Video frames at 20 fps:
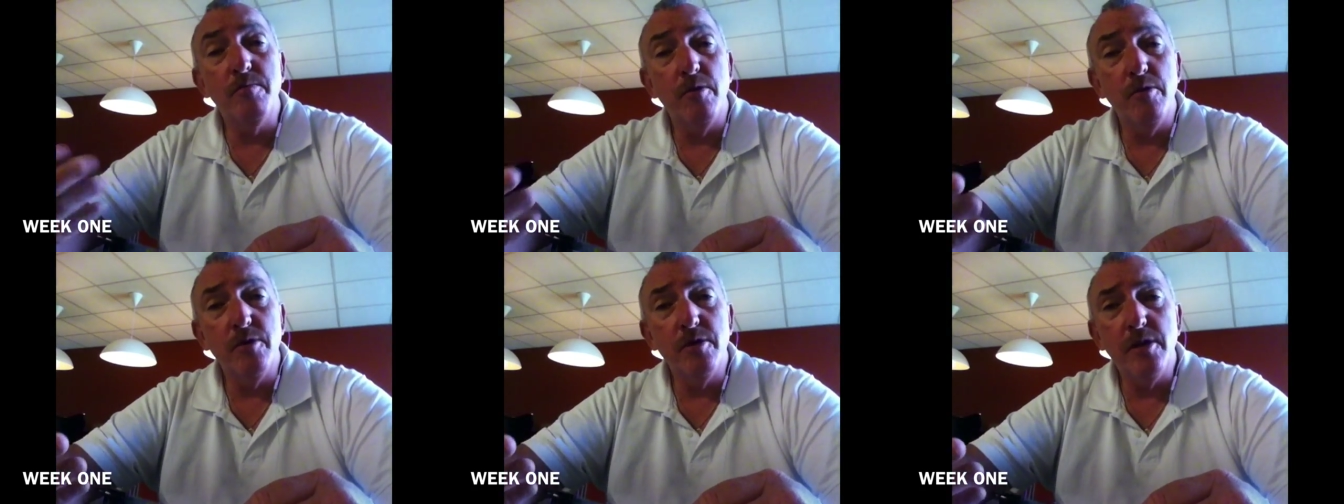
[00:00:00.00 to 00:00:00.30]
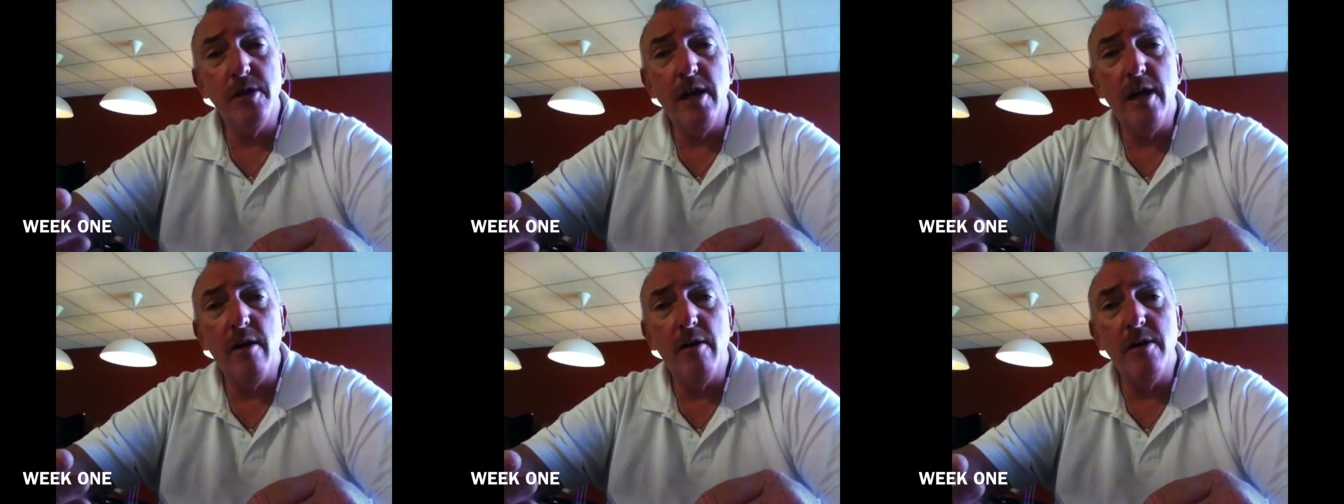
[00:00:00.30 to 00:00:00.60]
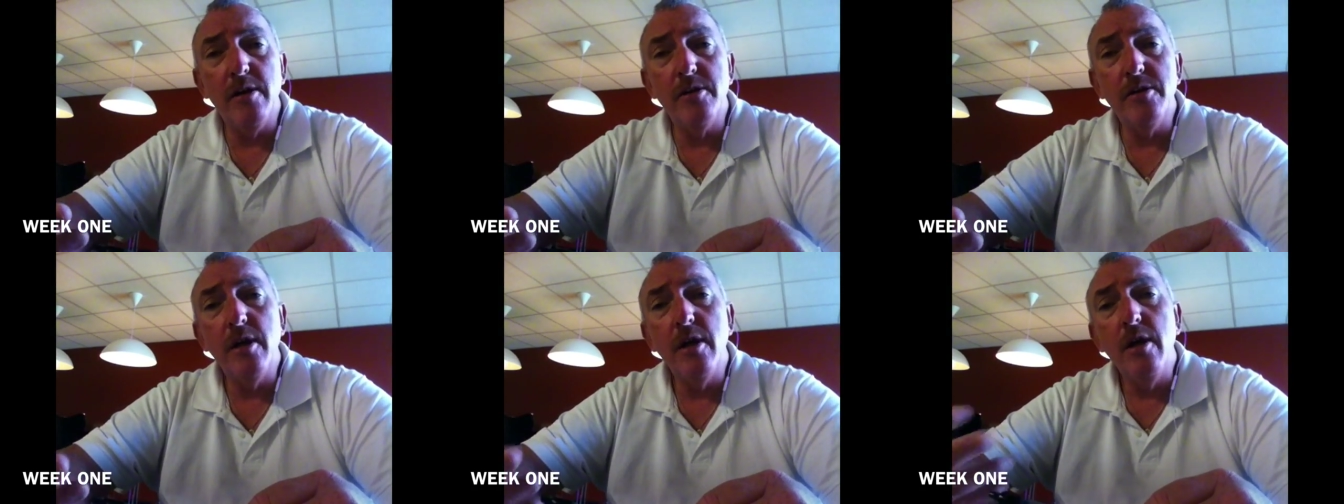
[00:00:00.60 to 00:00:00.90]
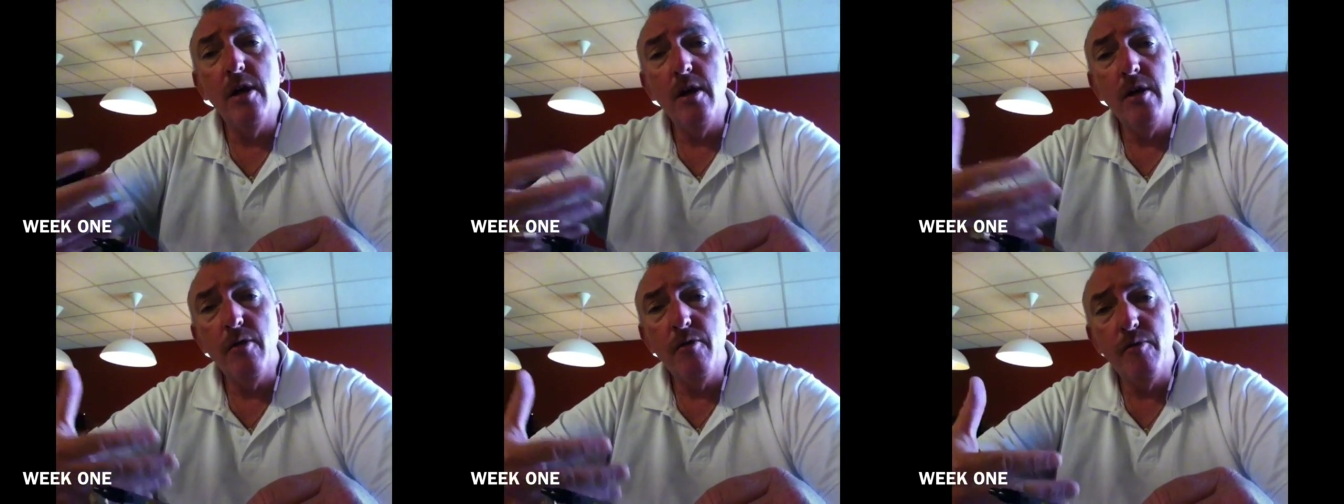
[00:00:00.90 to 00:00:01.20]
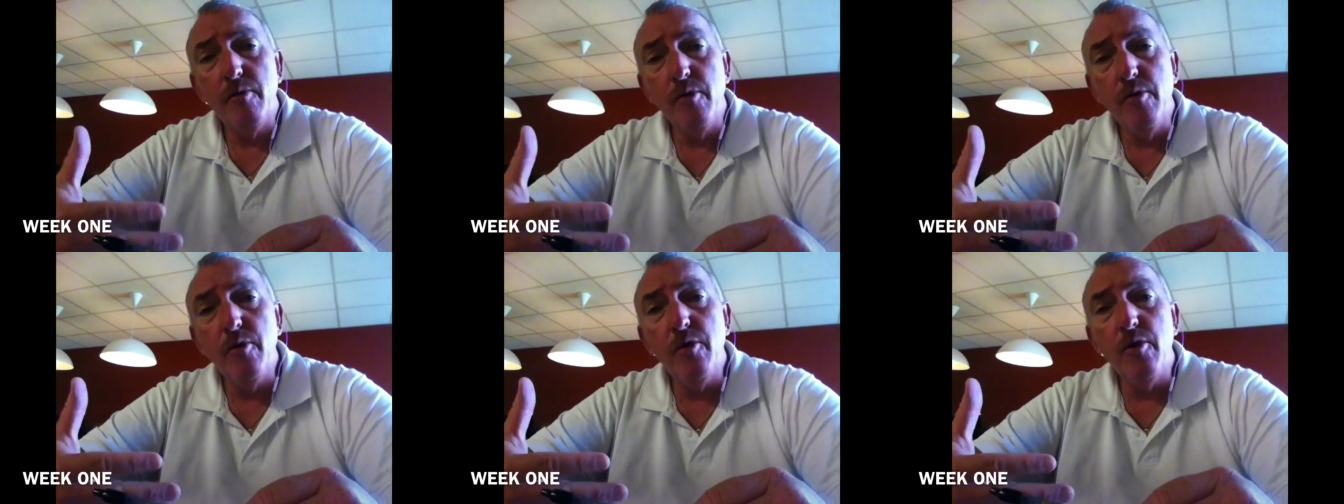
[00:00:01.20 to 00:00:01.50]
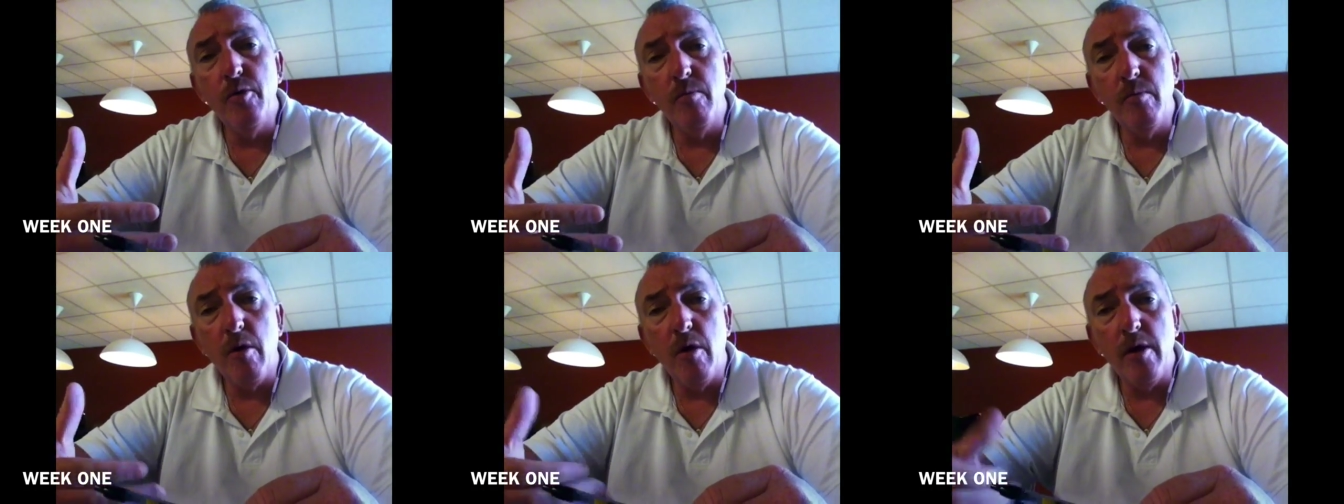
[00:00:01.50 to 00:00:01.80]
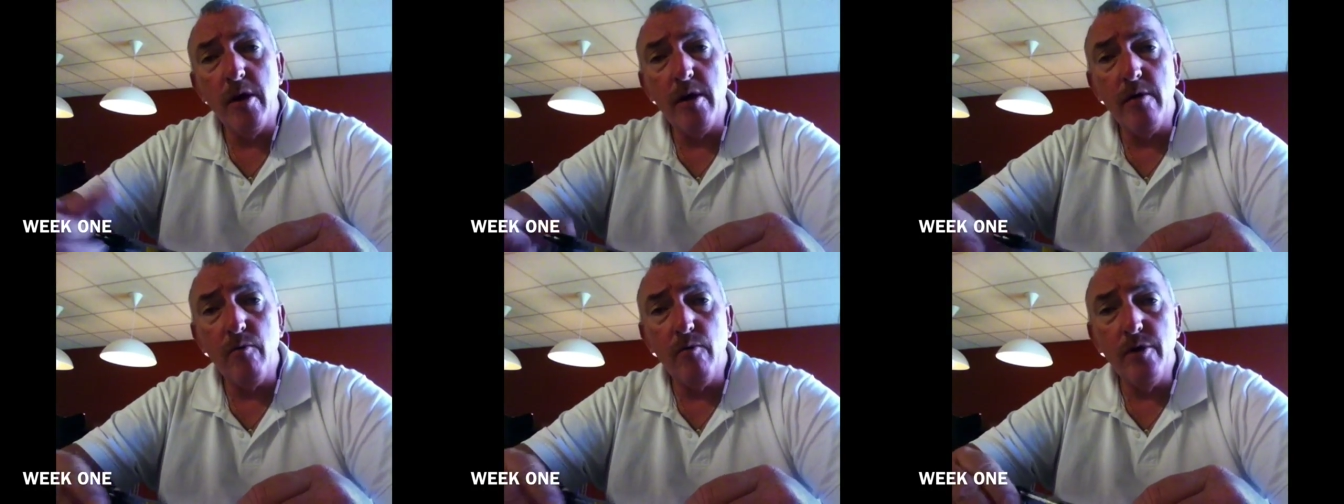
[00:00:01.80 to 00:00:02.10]
personalities through your
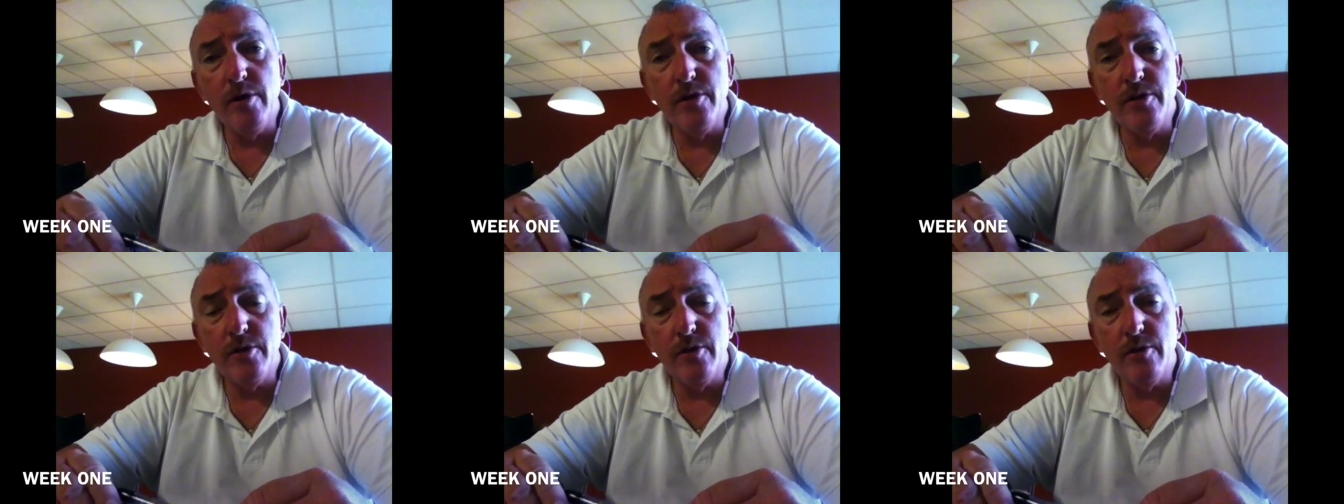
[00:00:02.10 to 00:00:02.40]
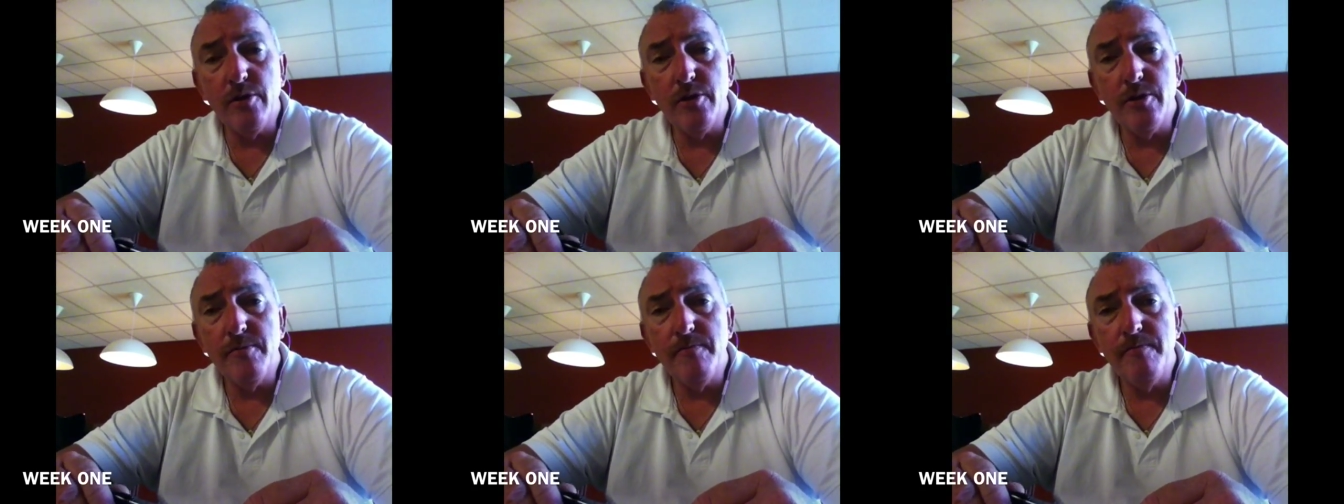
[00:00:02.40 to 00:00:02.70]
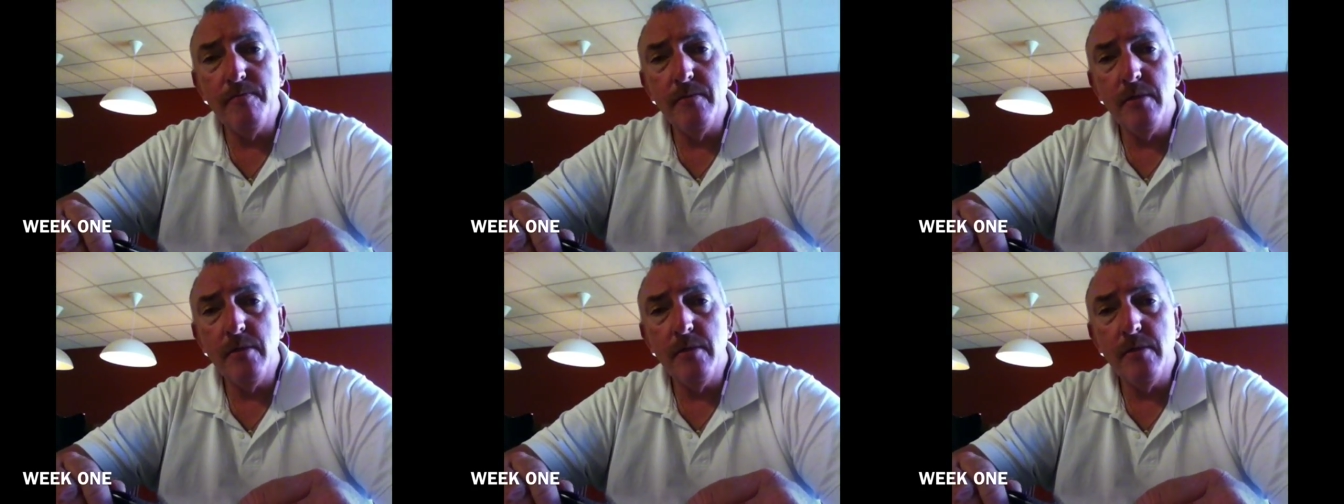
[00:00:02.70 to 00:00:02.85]
market research.